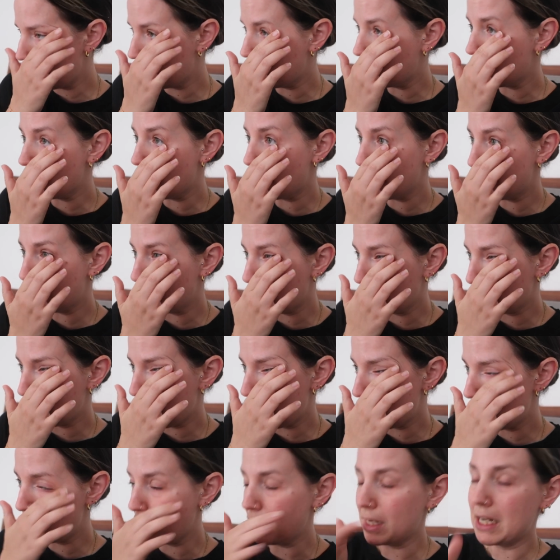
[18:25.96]
and I know from
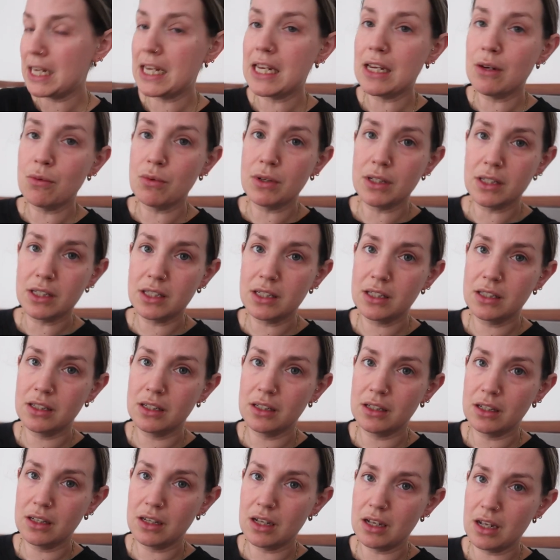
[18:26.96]
Gabe when he was
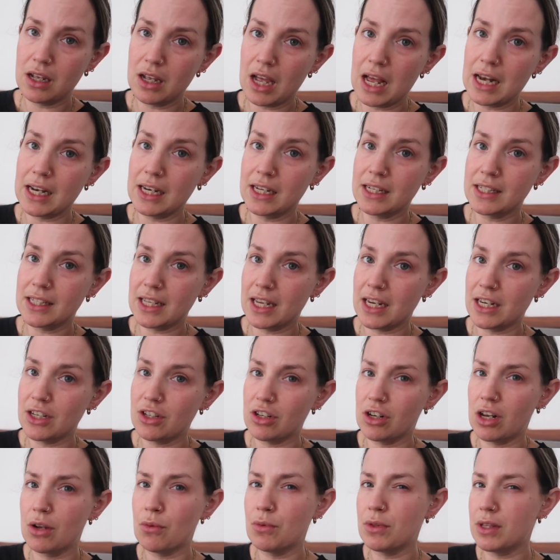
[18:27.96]
Elliot's age
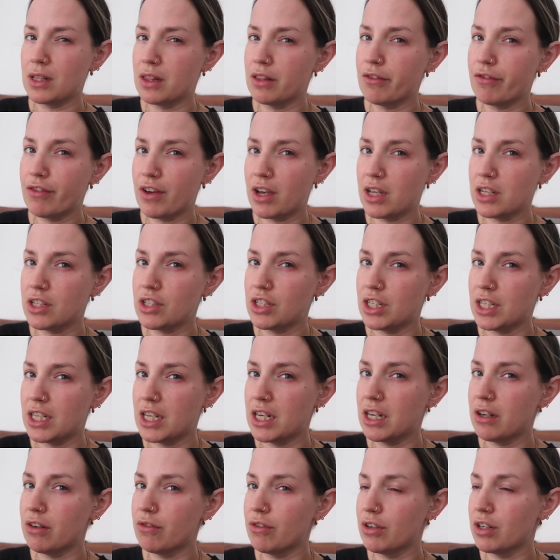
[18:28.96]
and like within the first
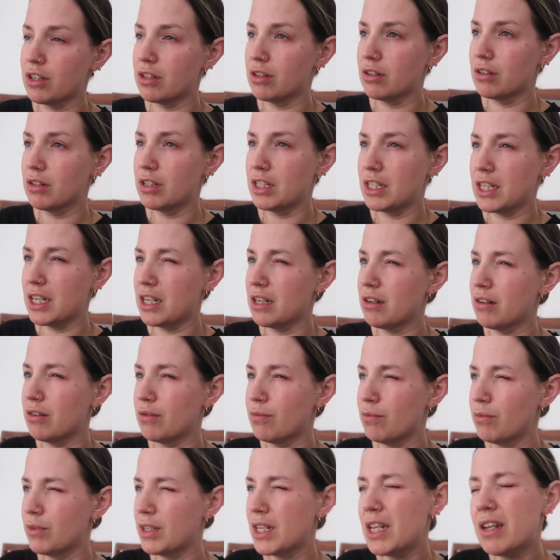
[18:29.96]
year and
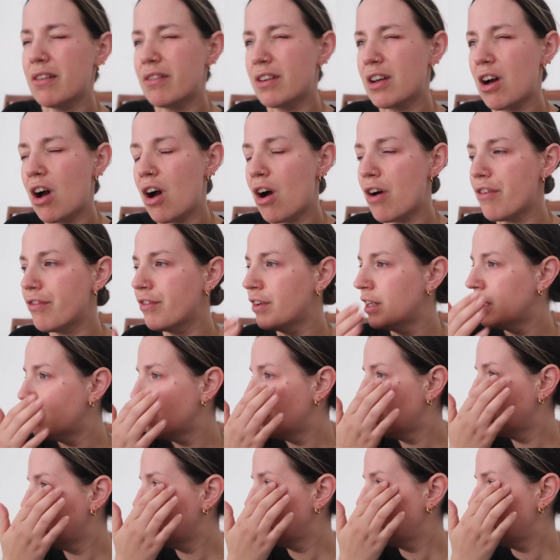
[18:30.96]
a half,
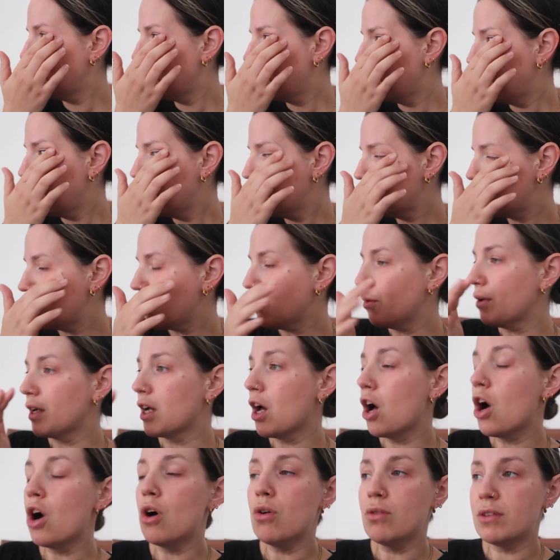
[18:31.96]
doing
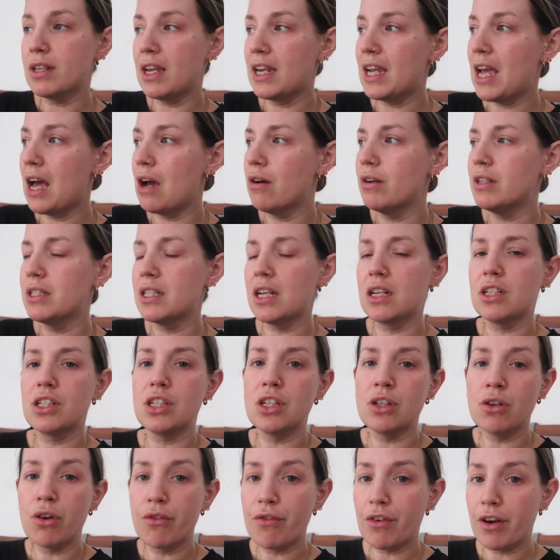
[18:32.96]
a whole day out is
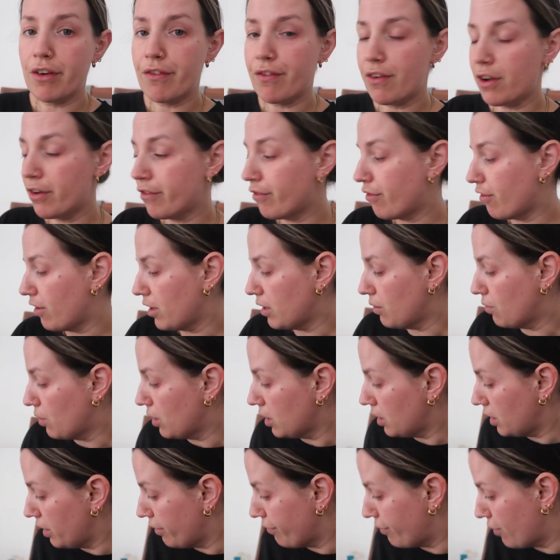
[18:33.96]
actually not very fun for
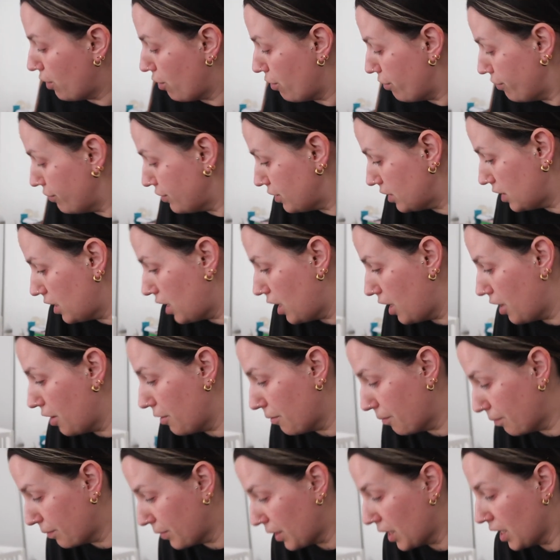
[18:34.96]
anyone involved.
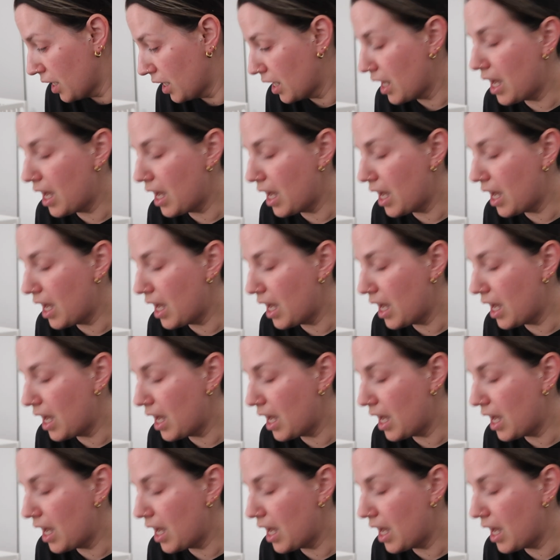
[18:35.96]
And